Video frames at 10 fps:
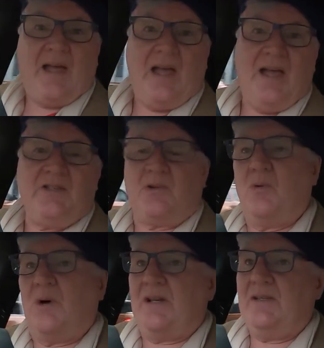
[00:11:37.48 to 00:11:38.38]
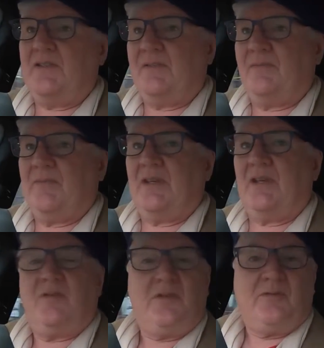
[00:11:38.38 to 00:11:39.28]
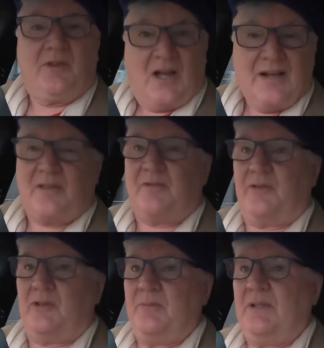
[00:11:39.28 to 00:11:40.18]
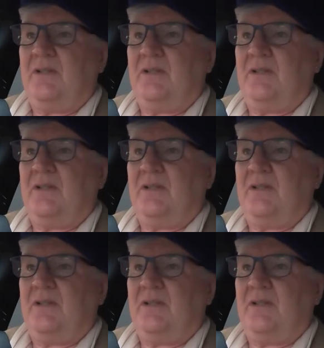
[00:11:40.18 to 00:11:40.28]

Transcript: As always, if you've liked the film,